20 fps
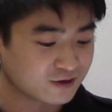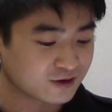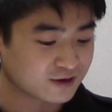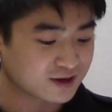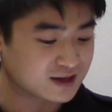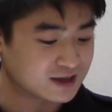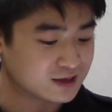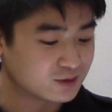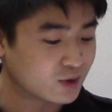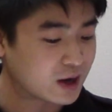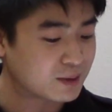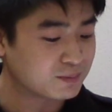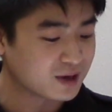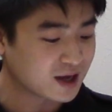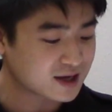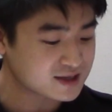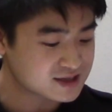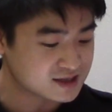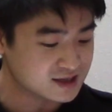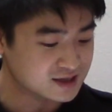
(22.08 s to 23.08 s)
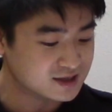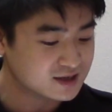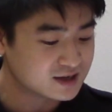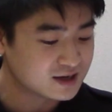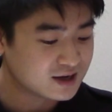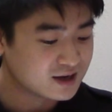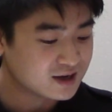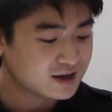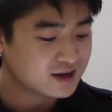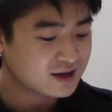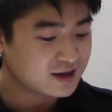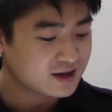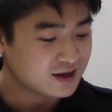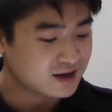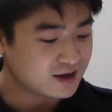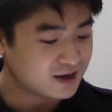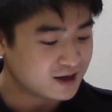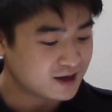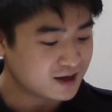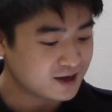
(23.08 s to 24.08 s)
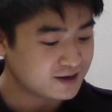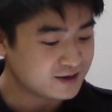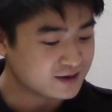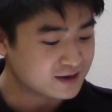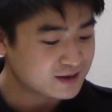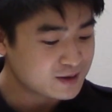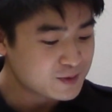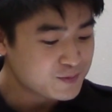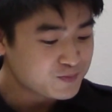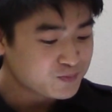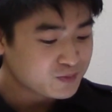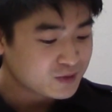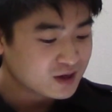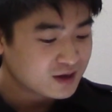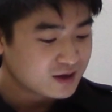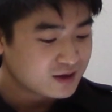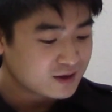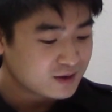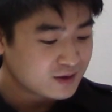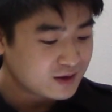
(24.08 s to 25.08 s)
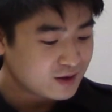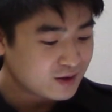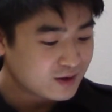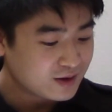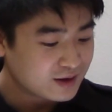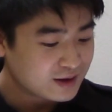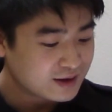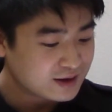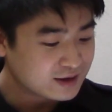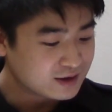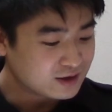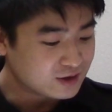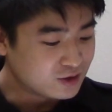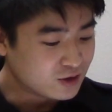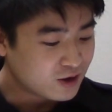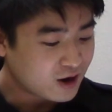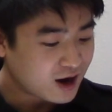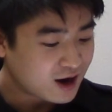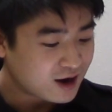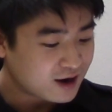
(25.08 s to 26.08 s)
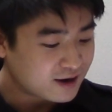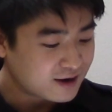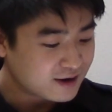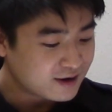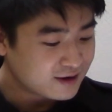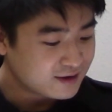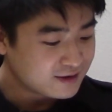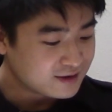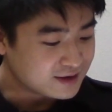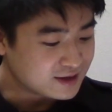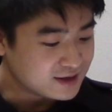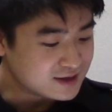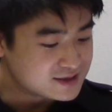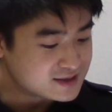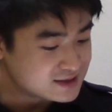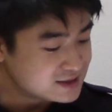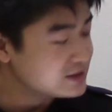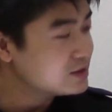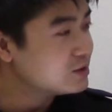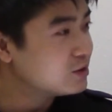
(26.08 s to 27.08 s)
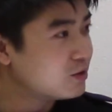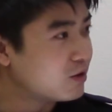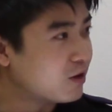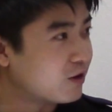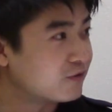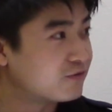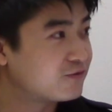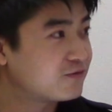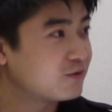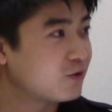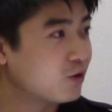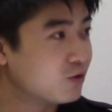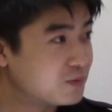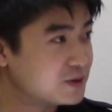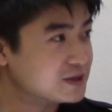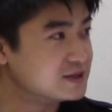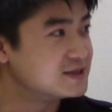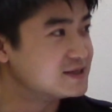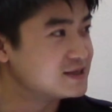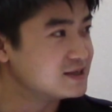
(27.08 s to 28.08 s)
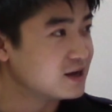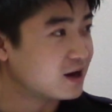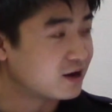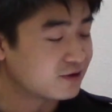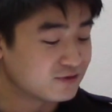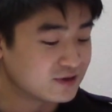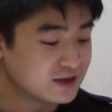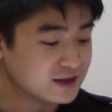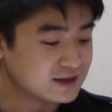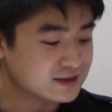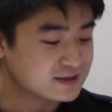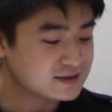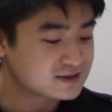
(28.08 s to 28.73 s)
for Cleanweb last year, and you are the CEO of OpenTRV